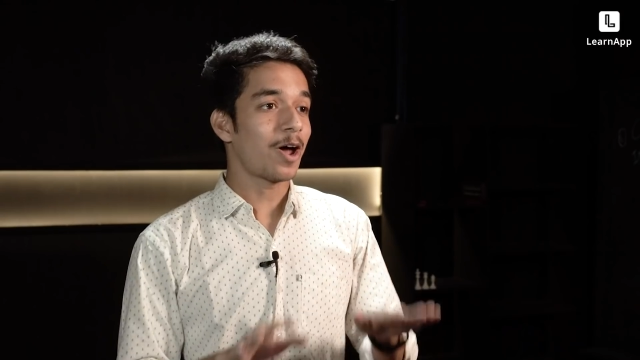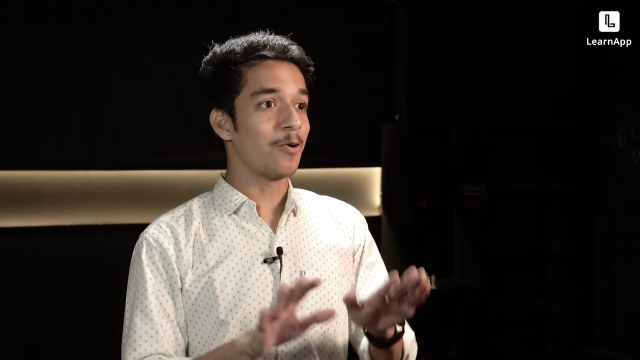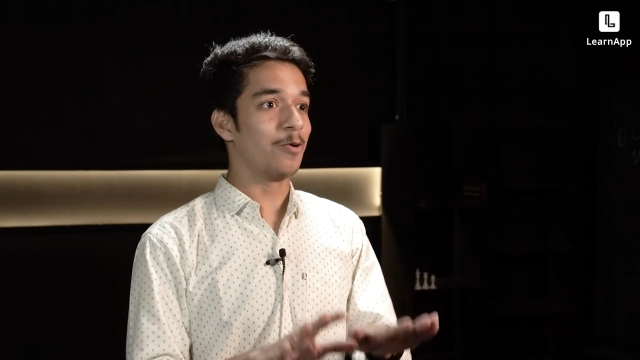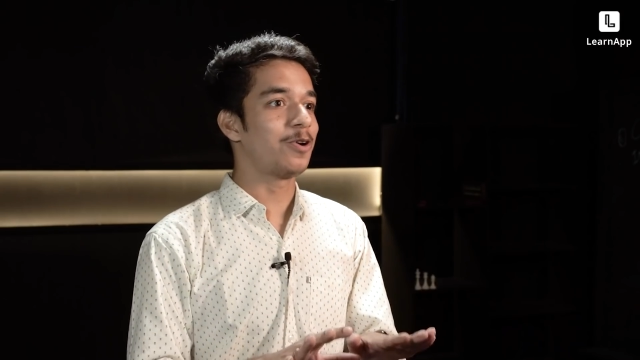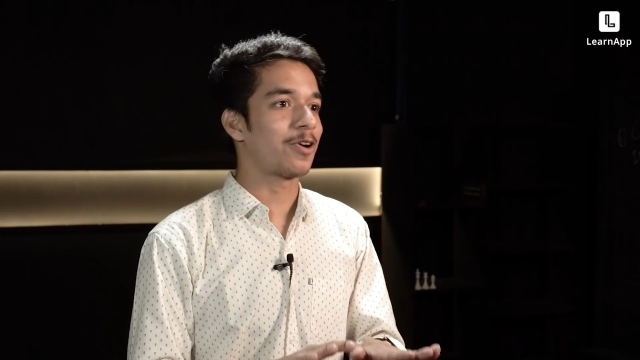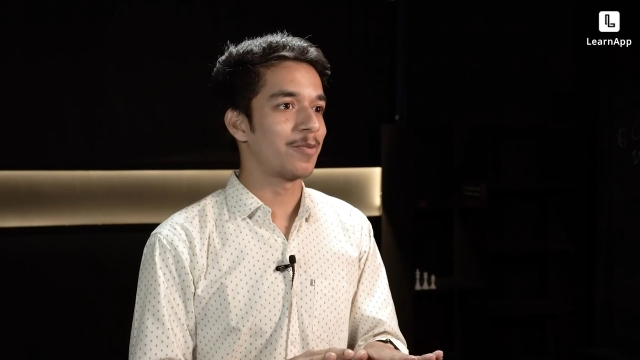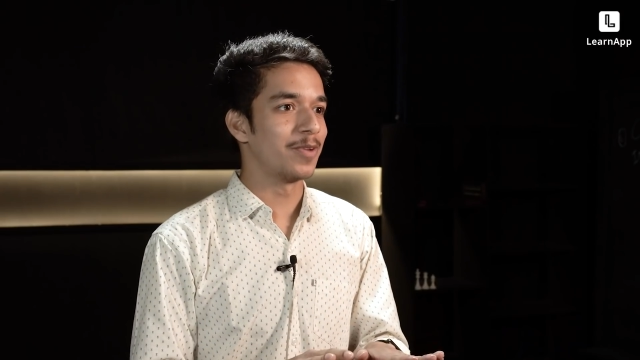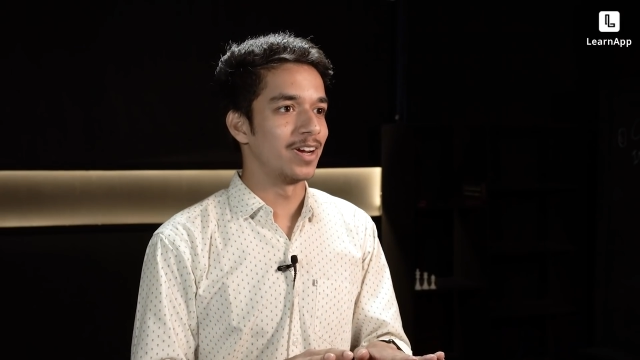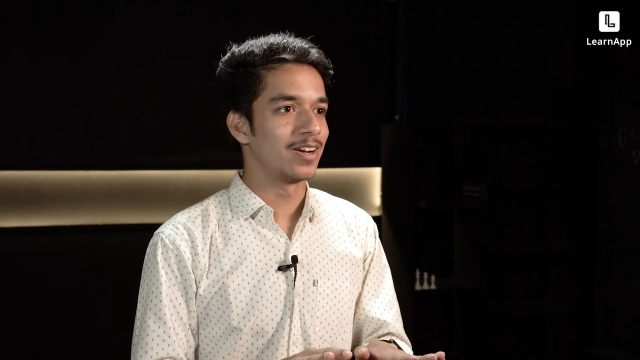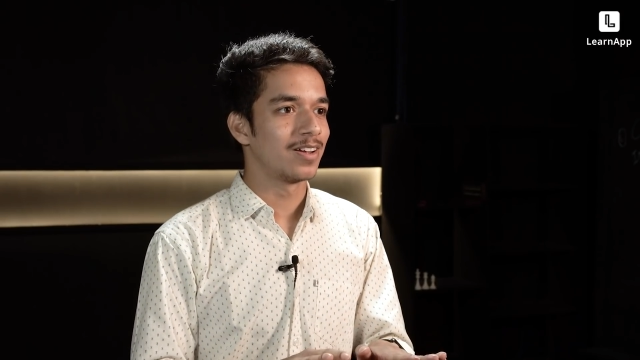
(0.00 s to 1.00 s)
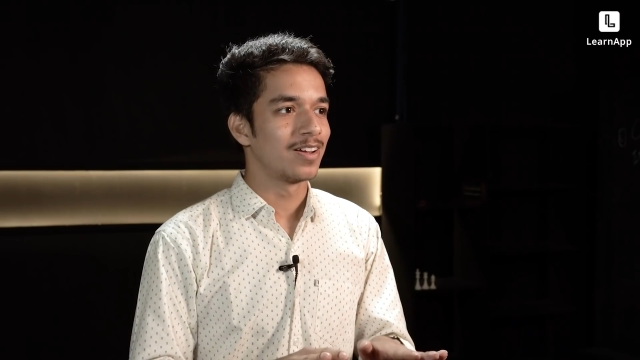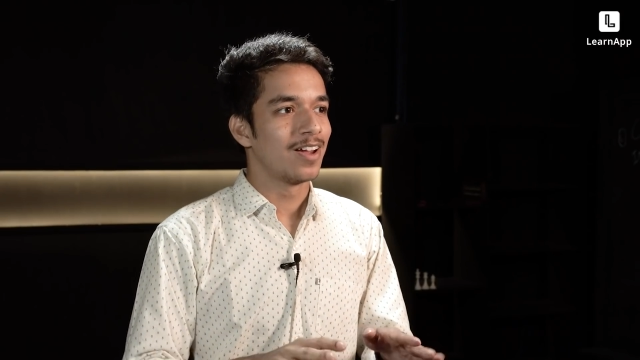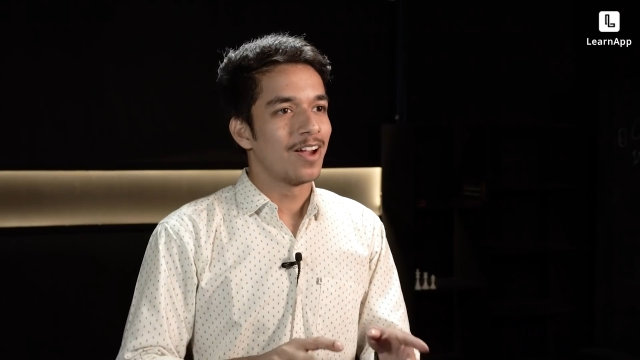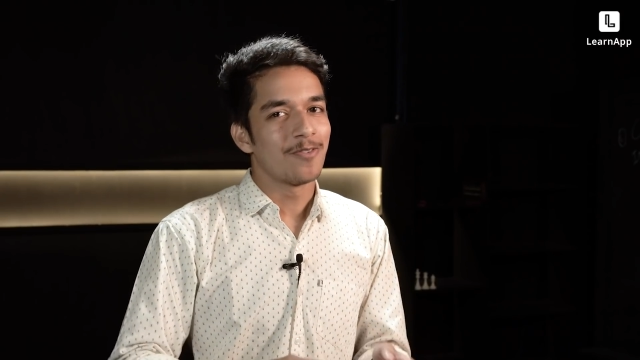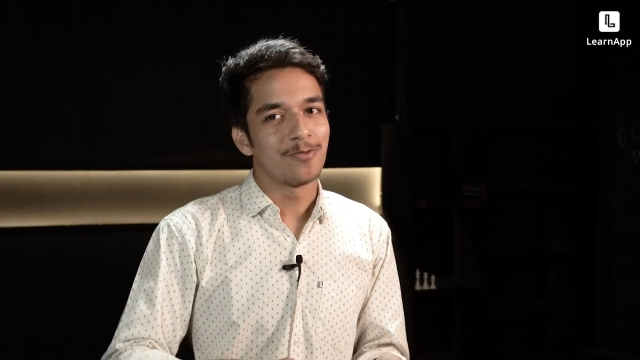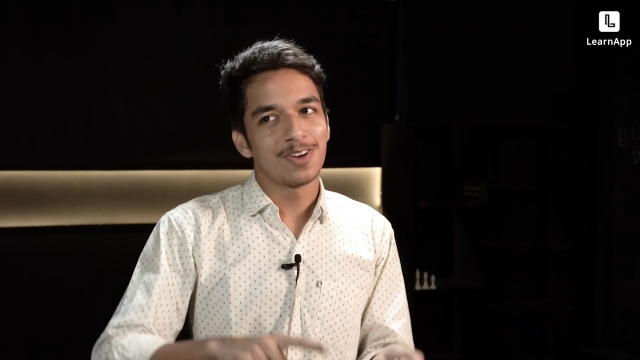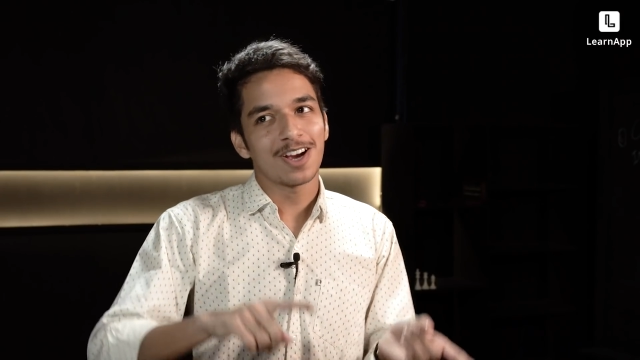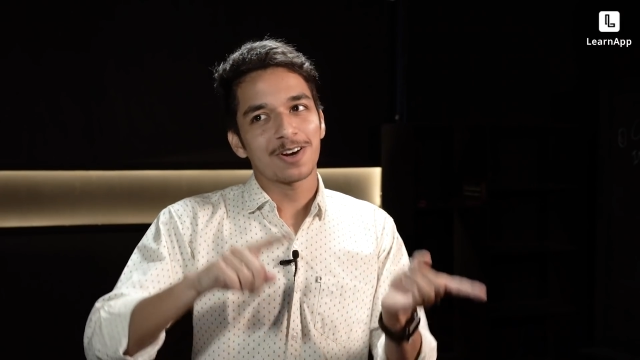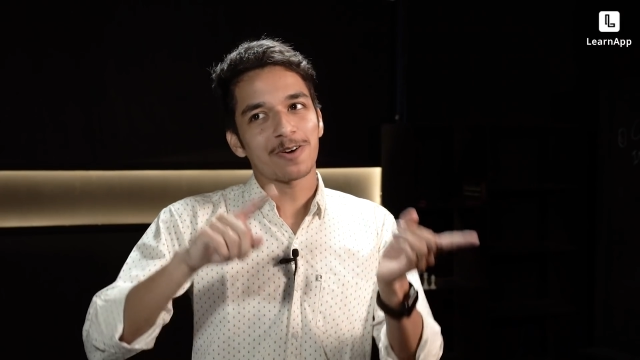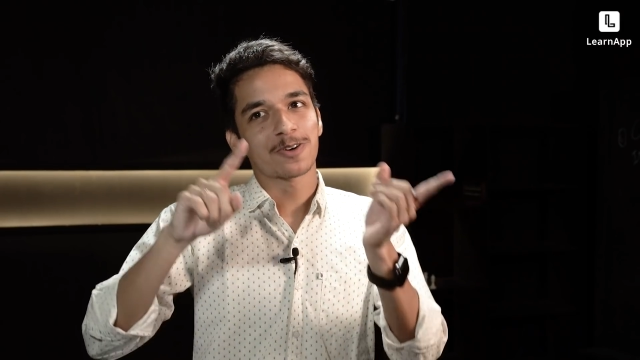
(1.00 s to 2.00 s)
Now hold on a minute.
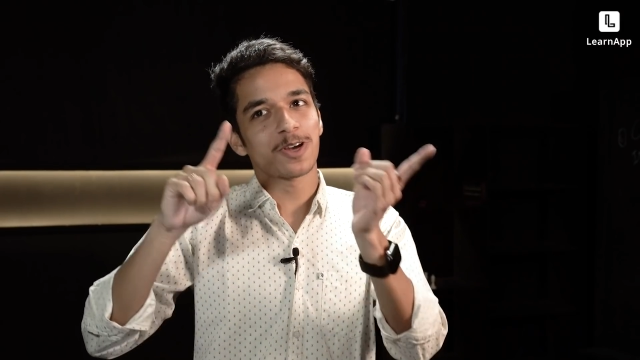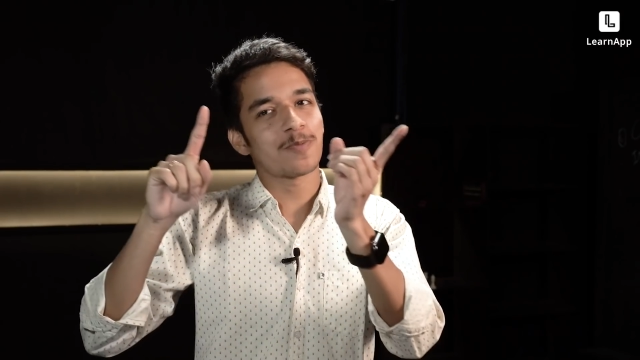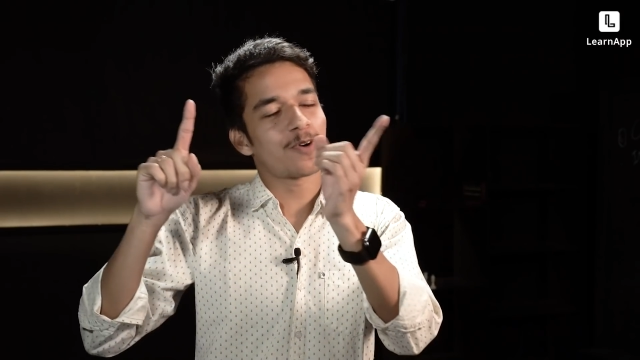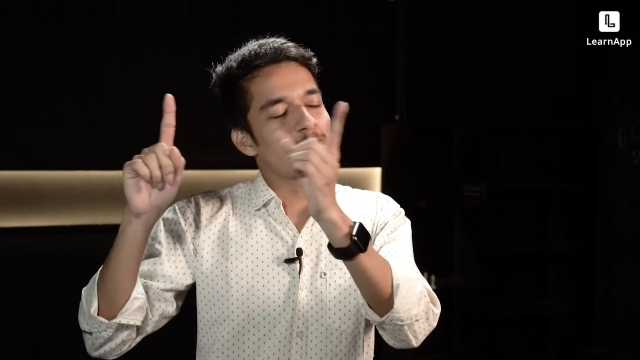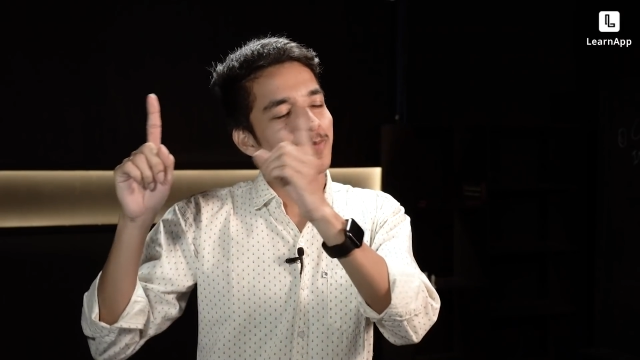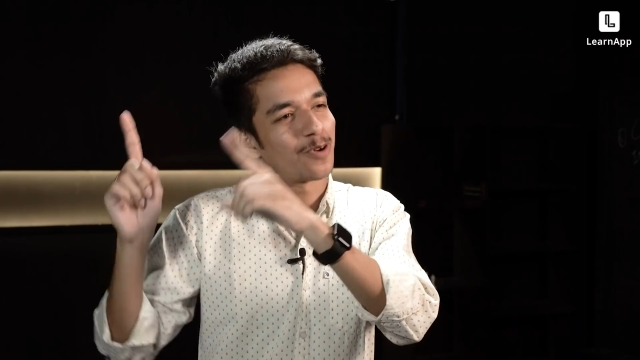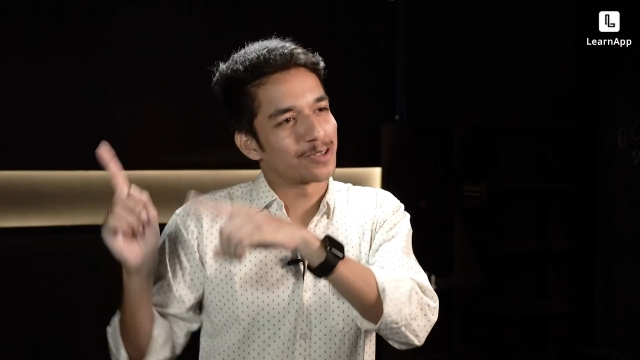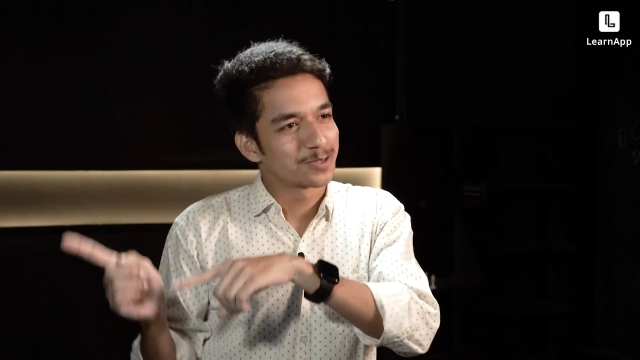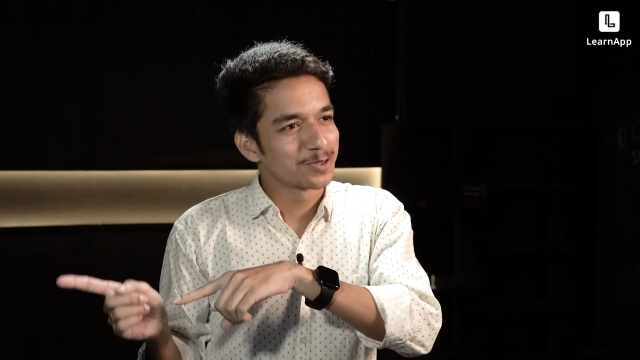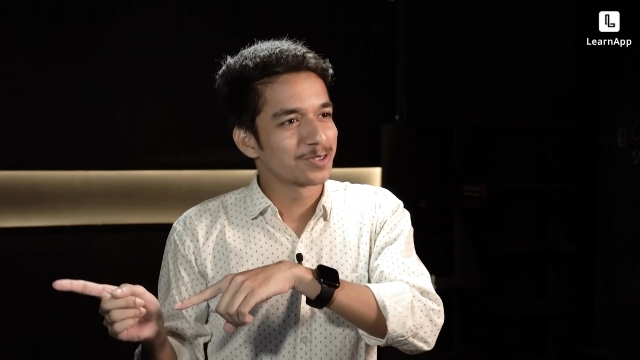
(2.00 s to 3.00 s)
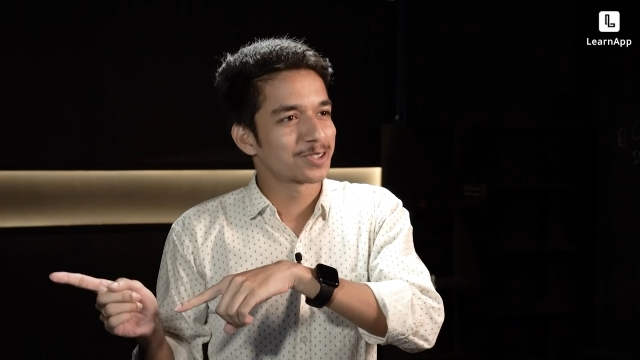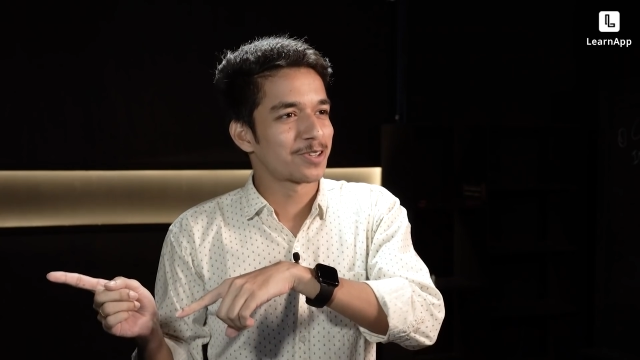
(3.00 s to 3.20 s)
We are talking about monsoon